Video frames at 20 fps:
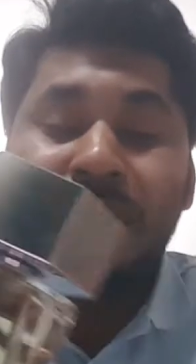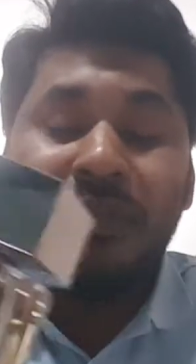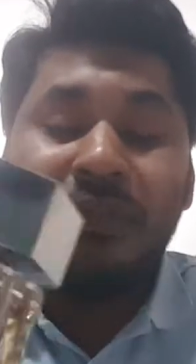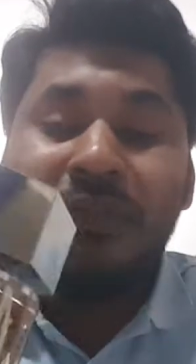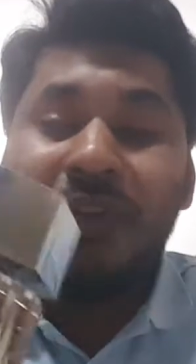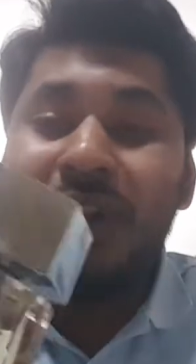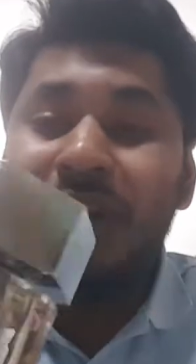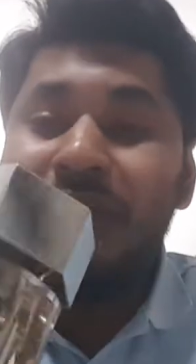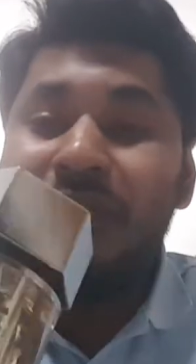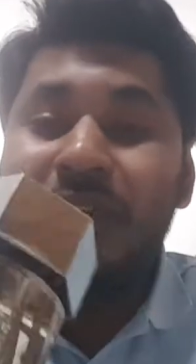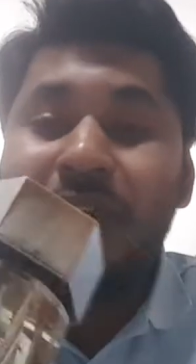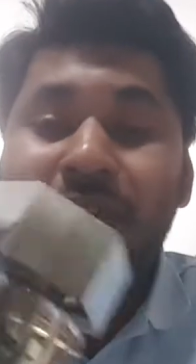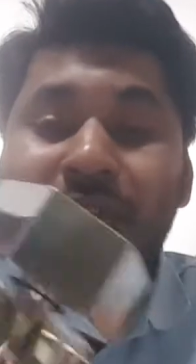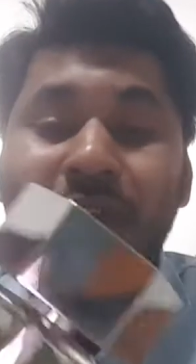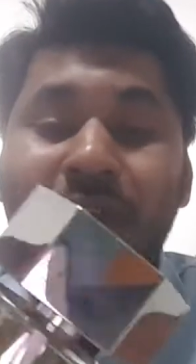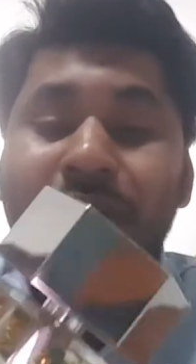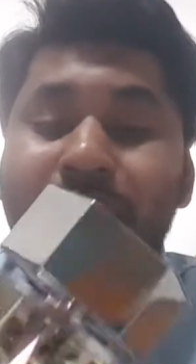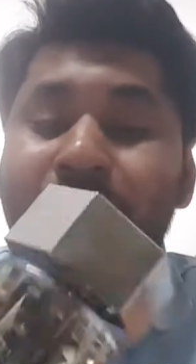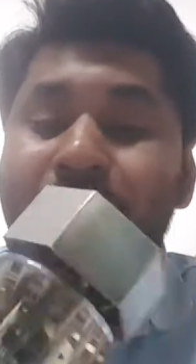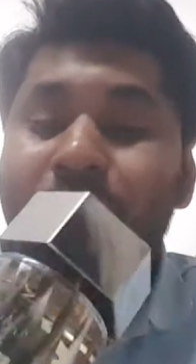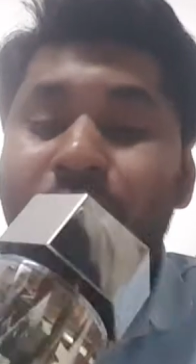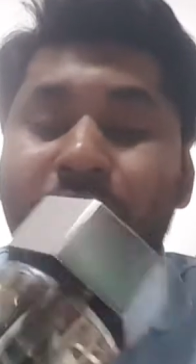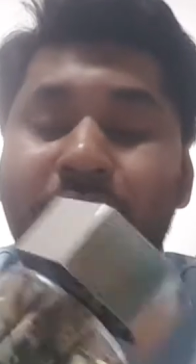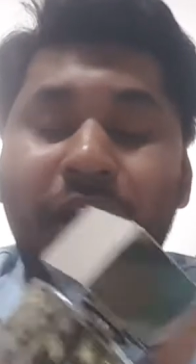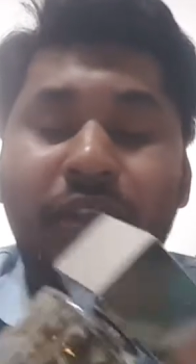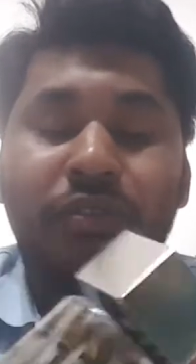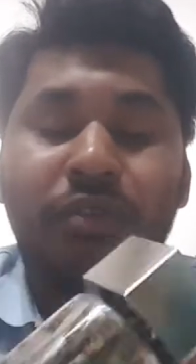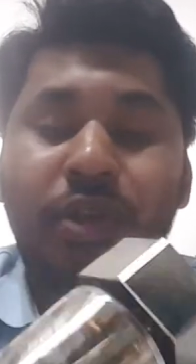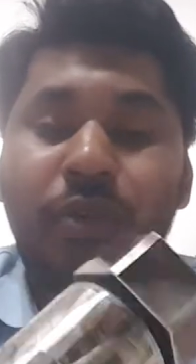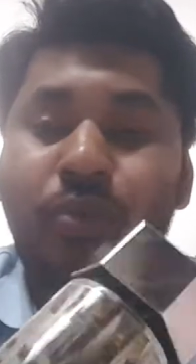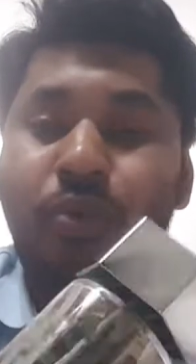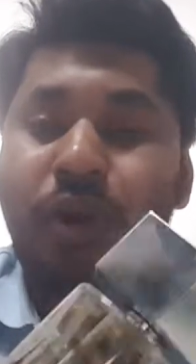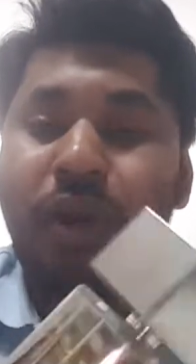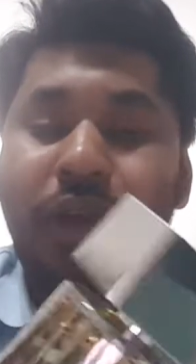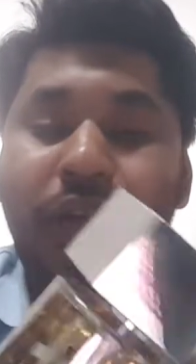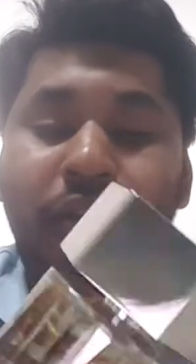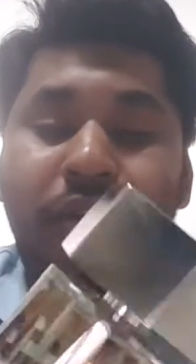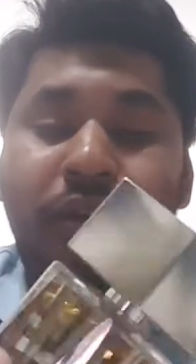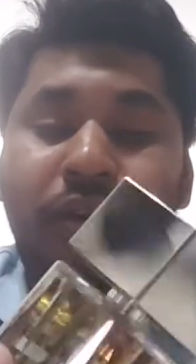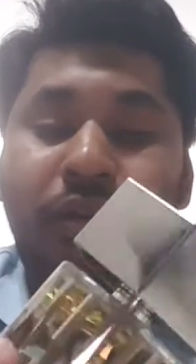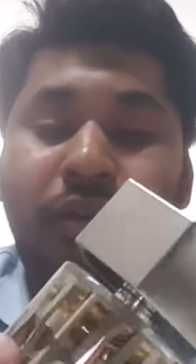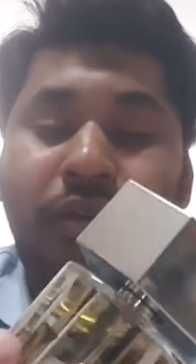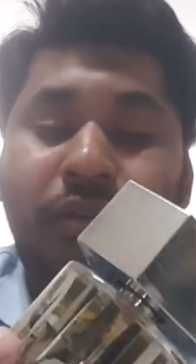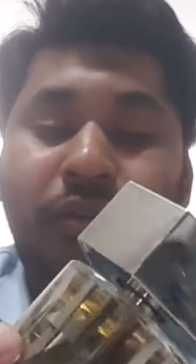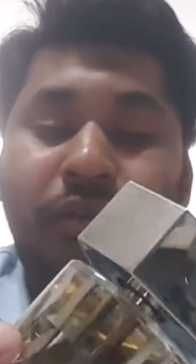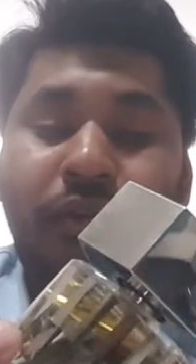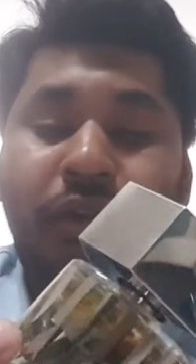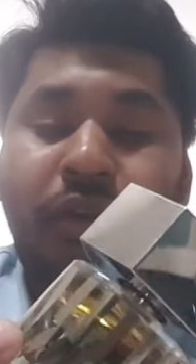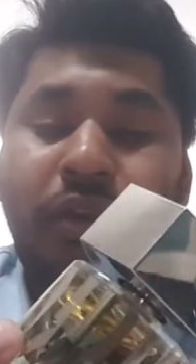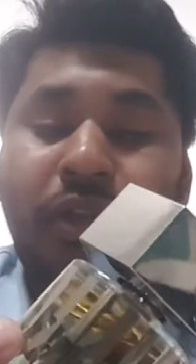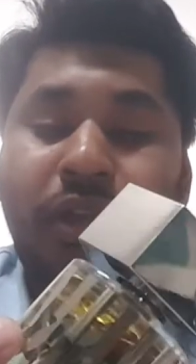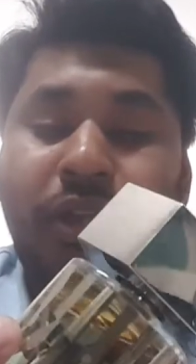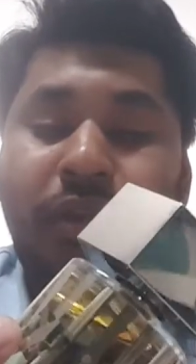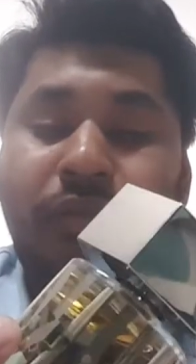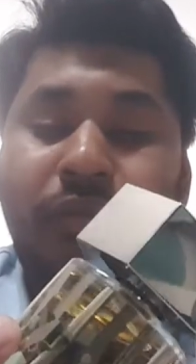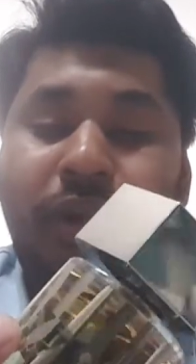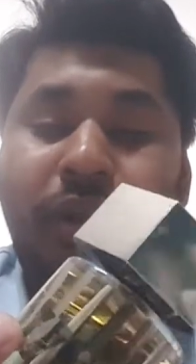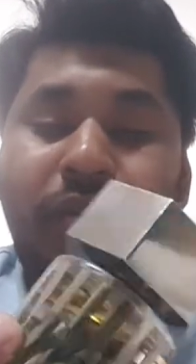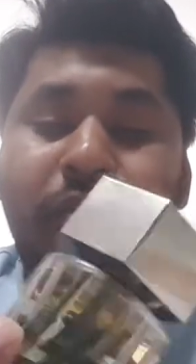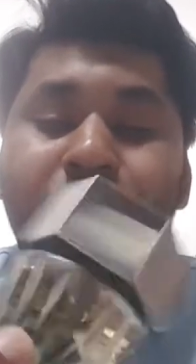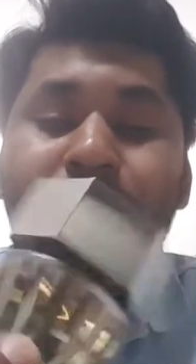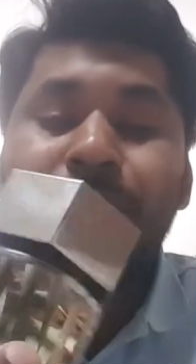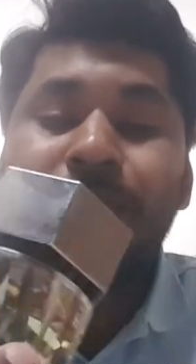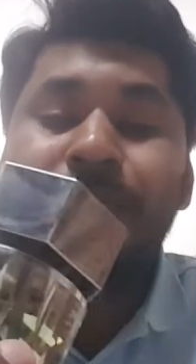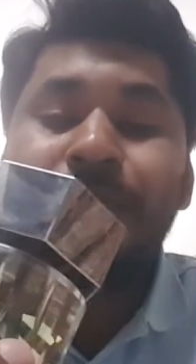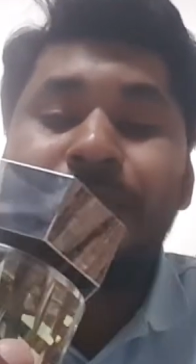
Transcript: very versatile you can actually wear it all, all year round